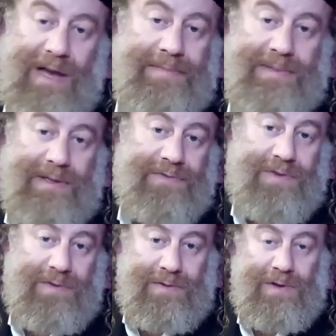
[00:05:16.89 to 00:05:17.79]
times
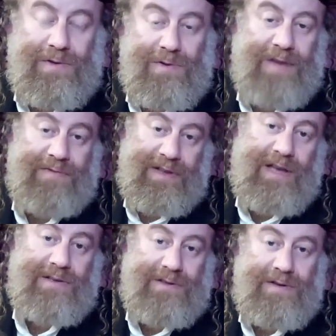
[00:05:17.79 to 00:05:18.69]
if you don't do every
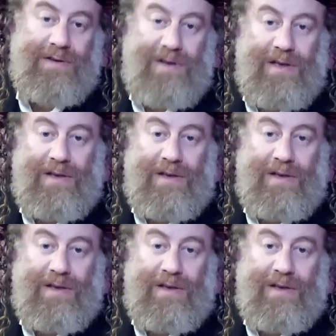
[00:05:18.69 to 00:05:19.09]
day so